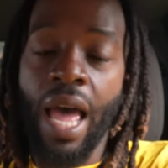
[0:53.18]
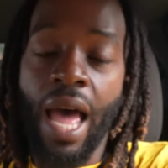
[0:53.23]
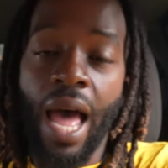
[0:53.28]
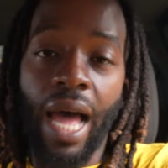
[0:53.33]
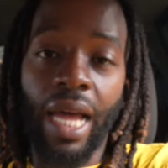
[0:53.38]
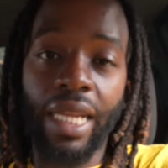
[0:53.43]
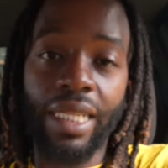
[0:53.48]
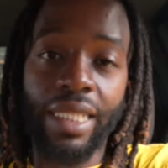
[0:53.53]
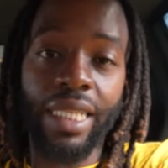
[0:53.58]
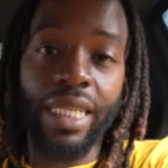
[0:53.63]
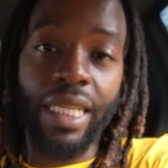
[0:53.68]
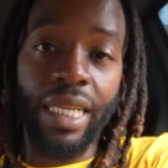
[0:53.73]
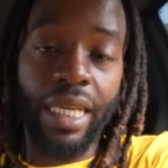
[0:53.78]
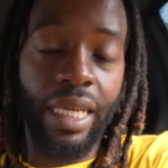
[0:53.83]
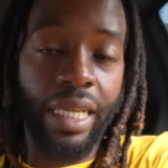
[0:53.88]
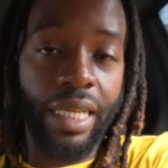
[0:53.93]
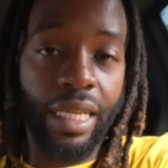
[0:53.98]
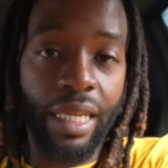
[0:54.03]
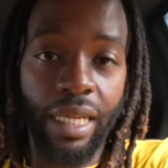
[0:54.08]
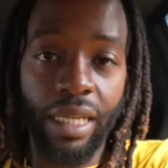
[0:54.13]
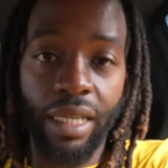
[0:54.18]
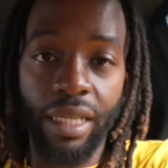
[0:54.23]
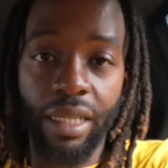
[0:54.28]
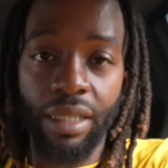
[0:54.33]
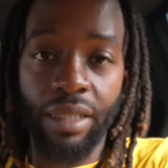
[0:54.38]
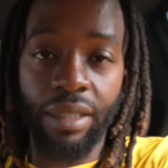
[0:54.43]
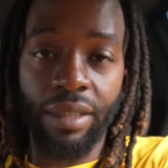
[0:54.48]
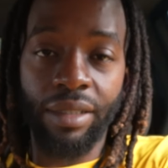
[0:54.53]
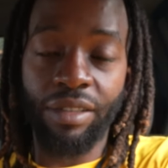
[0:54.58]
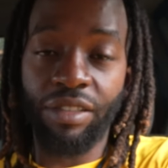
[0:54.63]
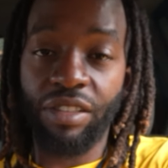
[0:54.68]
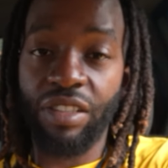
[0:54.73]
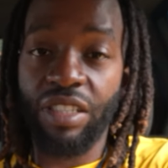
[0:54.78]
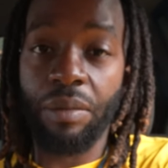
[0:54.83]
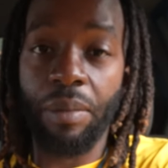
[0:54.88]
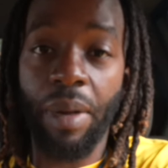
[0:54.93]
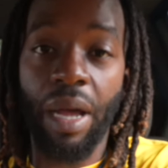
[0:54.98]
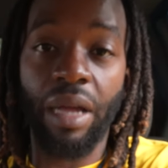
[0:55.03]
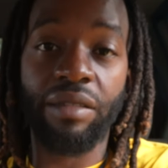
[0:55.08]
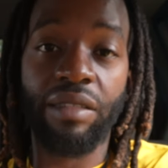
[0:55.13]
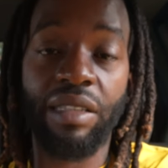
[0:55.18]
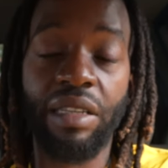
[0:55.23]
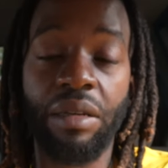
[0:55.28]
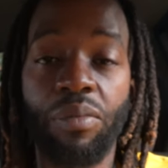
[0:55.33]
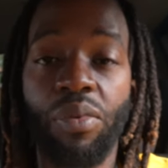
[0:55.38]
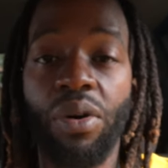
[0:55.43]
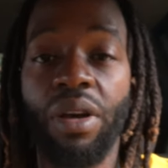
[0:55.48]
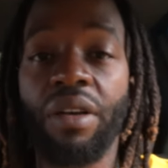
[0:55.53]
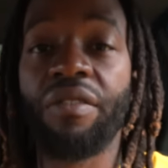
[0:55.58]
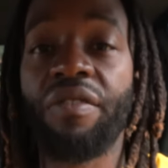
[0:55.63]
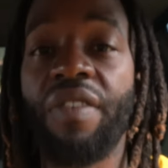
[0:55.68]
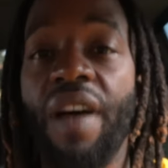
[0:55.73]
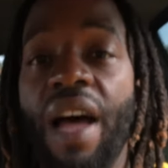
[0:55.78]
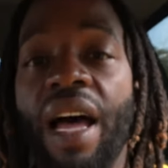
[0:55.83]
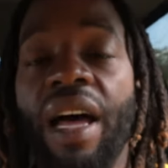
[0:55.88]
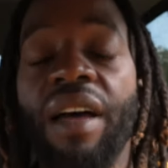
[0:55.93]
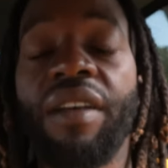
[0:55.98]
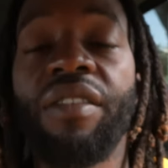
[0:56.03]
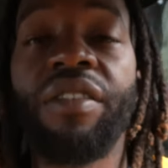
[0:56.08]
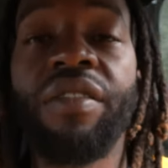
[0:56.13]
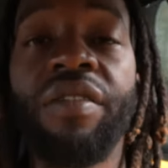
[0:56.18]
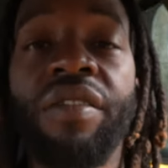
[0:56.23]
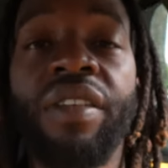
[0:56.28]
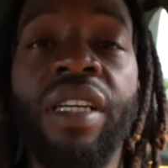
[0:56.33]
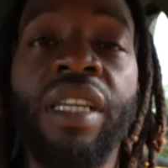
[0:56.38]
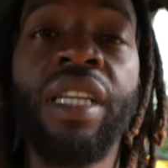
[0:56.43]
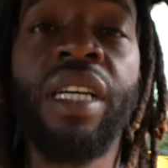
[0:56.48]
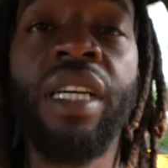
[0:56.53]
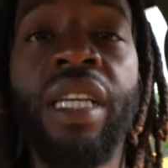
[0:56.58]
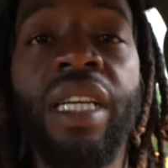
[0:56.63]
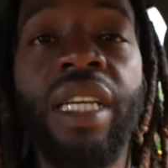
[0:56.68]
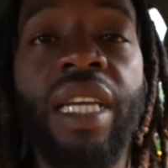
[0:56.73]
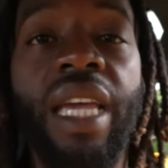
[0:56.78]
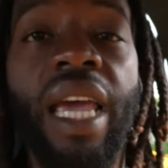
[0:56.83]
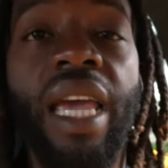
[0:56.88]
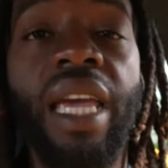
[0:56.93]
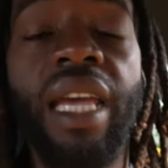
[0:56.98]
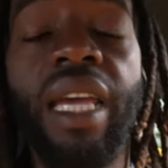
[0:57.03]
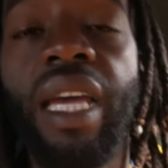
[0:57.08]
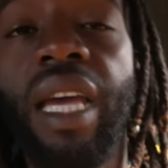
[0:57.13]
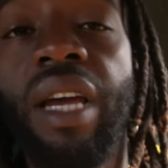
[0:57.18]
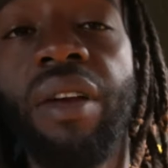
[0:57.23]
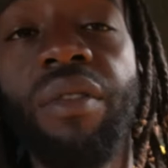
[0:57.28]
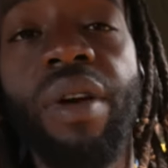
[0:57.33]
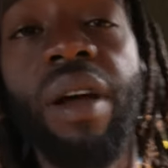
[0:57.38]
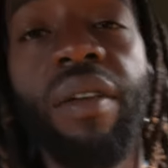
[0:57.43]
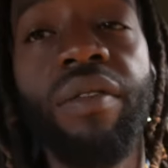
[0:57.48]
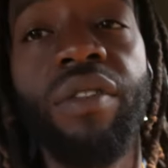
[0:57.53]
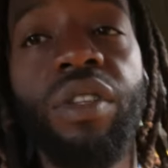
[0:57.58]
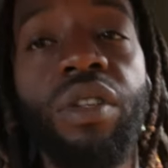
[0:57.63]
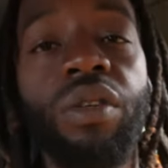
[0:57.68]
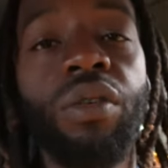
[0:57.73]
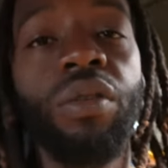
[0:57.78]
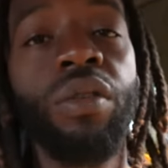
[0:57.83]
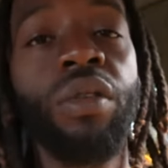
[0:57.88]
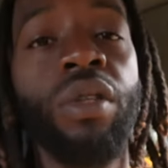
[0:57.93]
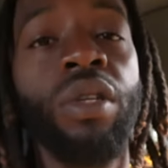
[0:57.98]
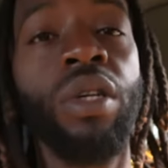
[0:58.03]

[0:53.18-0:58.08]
I did just about 10.5K in revenue.